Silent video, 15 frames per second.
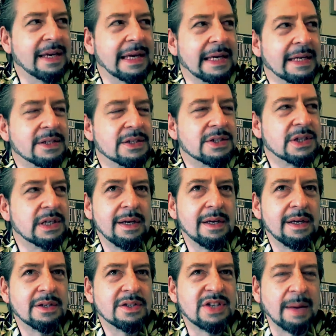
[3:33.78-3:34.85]
is,
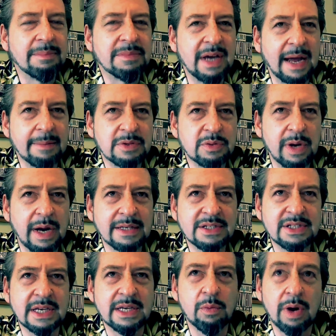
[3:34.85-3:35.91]
sometimes where I
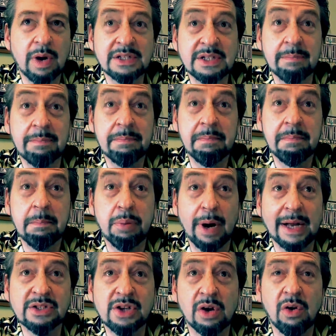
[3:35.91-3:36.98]
see
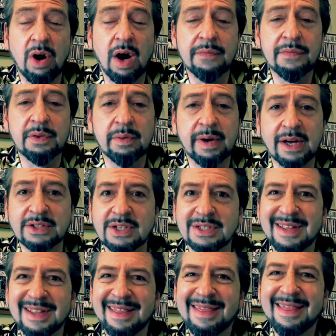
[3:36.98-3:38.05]
brands go off the rails is
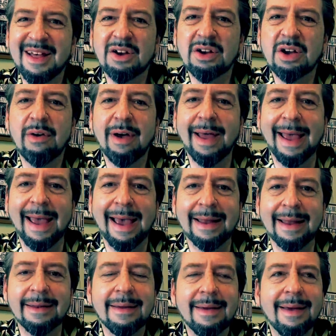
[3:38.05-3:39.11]
that they'll go ahead
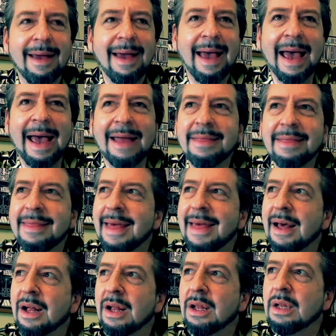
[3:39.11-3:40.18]
and
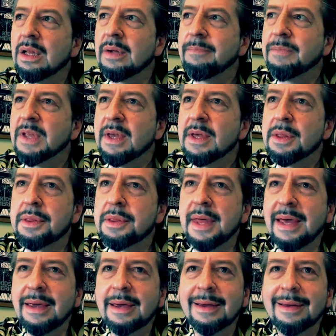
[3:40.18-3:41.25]
they'll
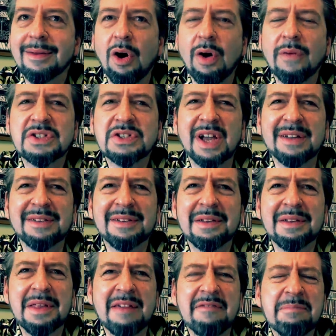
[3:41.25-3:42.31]
think all of a sudden
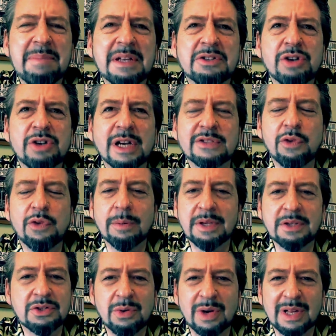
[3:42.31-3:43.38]
they've been transformed
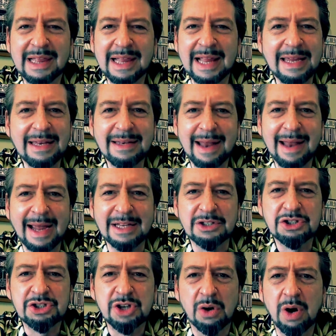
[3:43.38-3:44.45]
into a late night
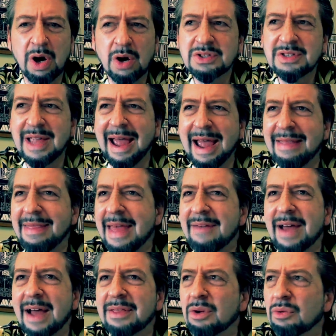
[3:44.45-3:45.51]
show host and they've
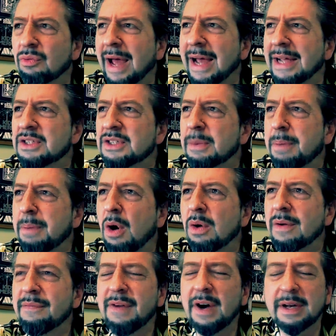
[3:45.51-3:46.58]
got the right to poke
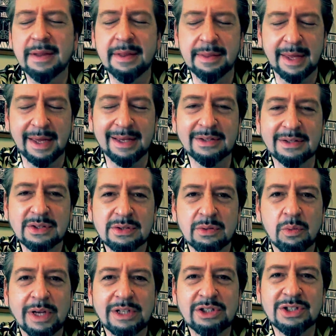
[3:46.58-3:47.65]
fun at things,
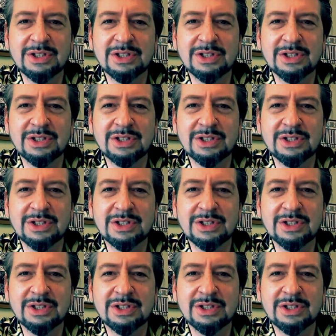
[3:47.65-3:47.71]
which